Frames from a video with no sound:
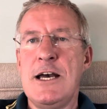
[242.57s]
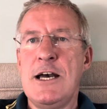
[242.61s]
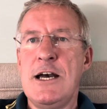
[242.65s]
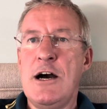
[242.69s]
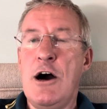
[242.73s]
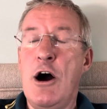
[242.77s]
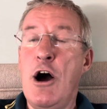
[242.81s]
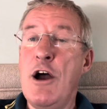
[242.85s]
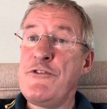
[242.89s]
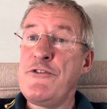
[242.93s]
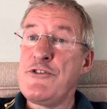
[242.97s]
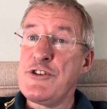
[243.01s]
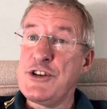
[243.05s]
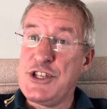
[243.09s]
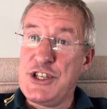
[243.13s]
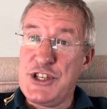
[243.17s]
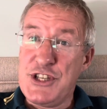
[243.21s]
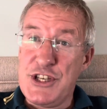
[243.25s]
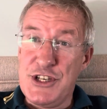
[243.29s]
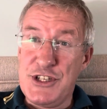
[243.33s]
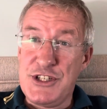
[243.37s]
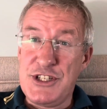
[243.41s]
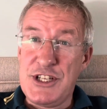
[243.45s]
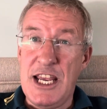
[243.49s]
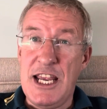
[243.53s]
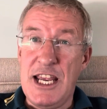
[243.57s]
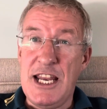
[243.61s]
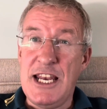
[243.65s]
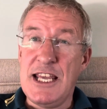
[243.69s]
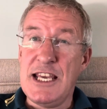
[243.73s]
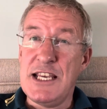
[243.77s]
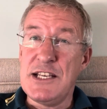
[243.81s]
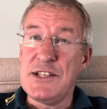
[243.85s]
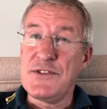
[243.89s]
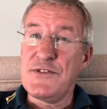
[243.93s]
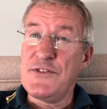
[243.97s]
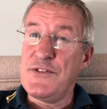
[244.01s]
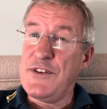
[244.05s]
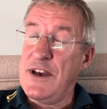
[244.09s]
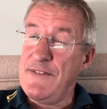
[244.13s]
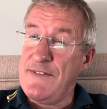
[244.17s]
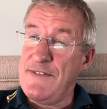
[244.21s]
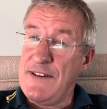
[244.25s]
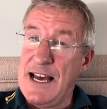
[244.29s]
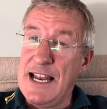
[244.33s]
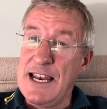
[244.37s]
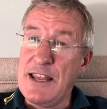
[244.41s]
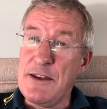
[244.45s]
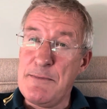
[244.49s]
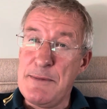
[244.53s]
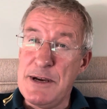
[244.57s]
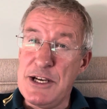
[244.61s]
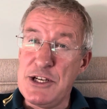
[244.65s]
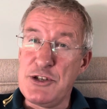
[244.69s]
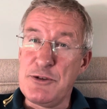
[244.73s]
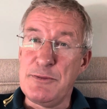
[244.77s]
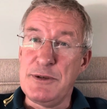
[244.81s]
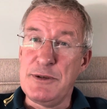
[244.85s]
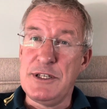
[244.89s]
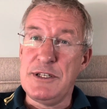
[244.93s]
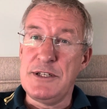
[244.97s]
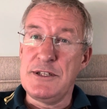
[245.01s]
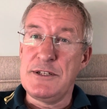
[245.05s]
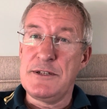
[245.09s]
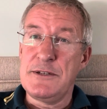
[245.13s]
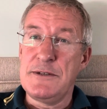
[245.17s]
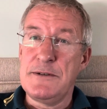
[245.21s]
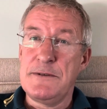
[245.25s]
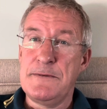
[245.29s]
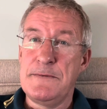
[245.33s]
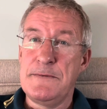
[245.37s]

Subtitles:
IFRS 13 is fair value measurement.